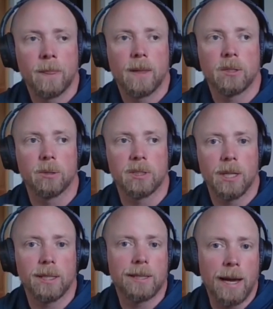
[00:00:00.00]
so it's
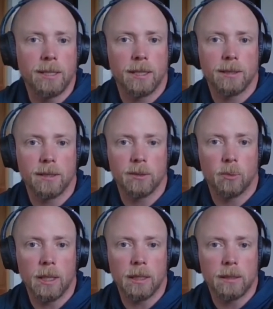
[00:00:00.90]
not digested as
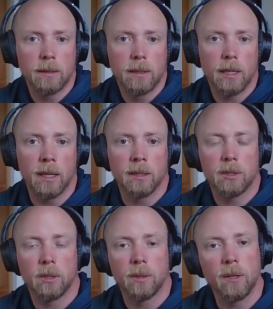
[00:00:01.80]
well. And
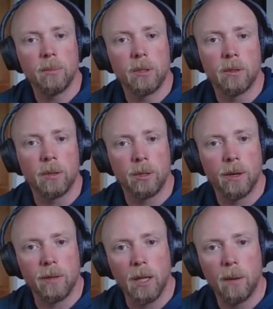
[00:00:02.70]
so in their manure, you
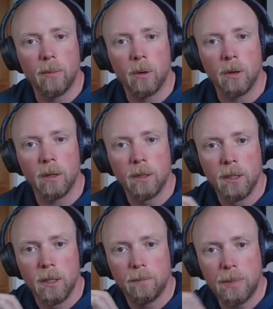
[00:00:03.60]
have a lot more
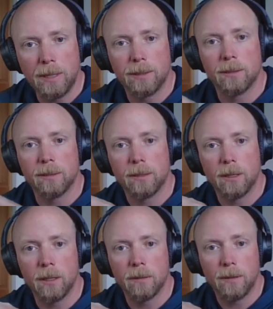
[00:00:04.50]
pieces
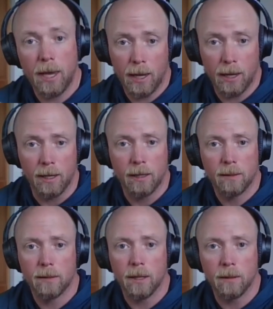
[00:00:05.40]
of hay
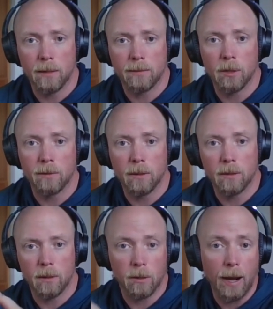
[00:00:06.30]
that are left over
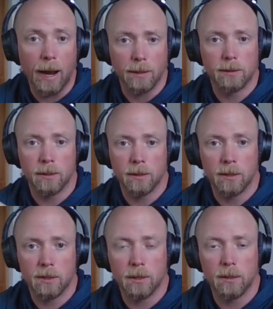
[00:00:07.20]
or grass.
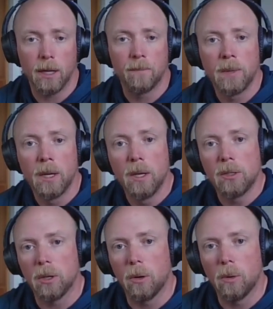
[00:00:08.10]
It's still there.
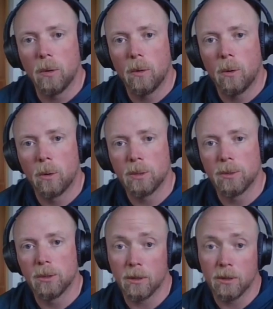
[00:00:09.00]
So horse
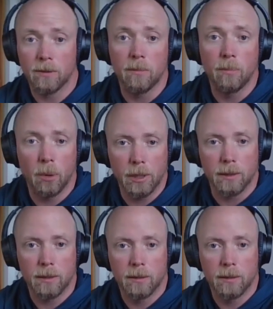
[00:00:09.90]
manure is very buoyant